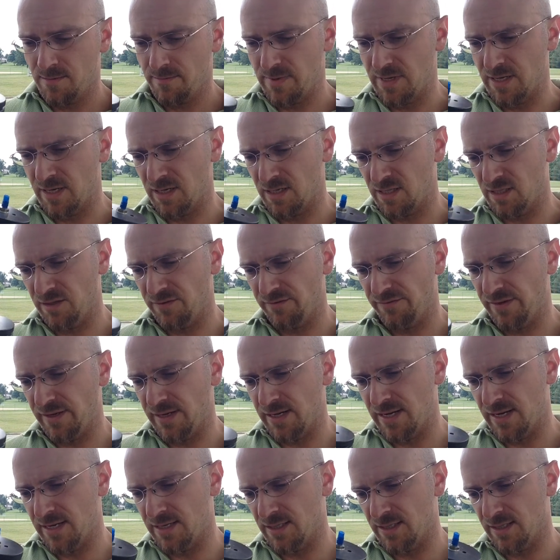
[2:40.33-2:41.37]
because if
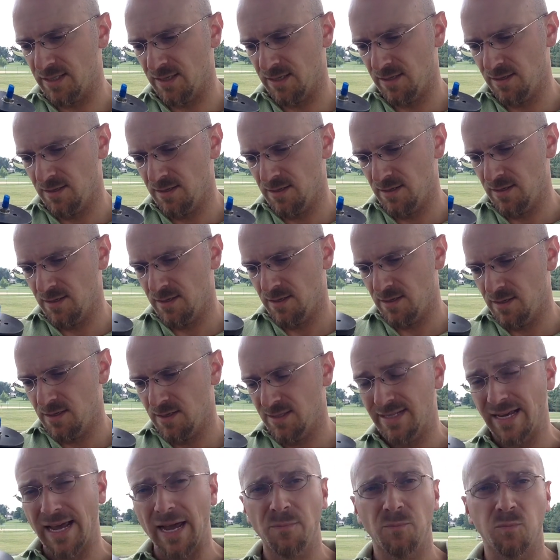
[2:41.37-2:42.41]
it is
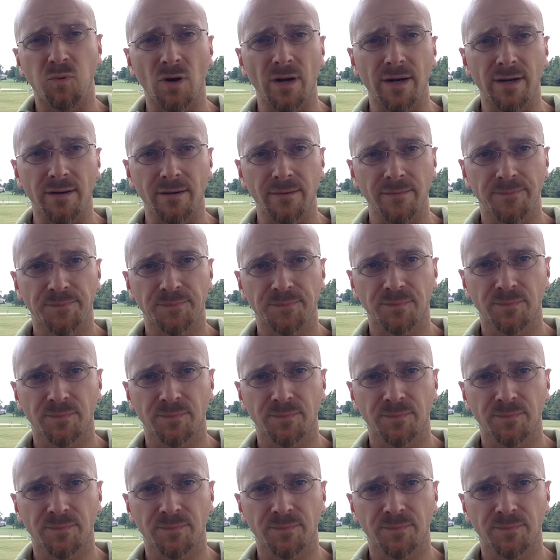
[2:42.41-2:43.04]
tap water